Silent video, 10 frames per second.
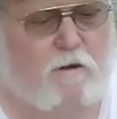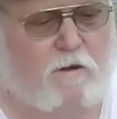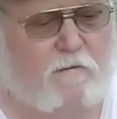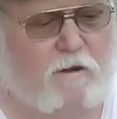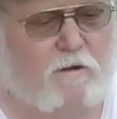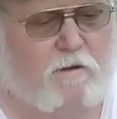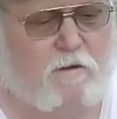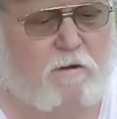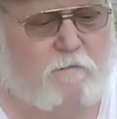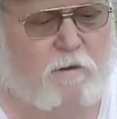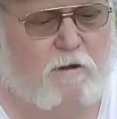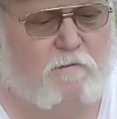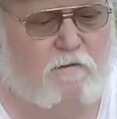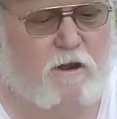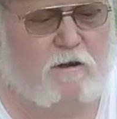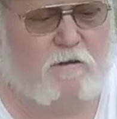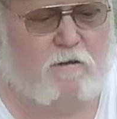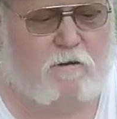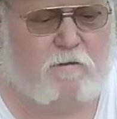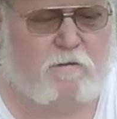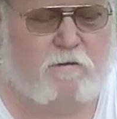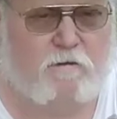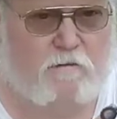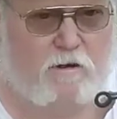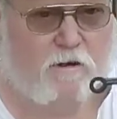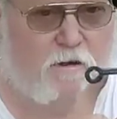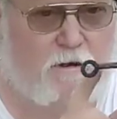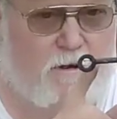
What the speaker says: I've got the round sight to look through and see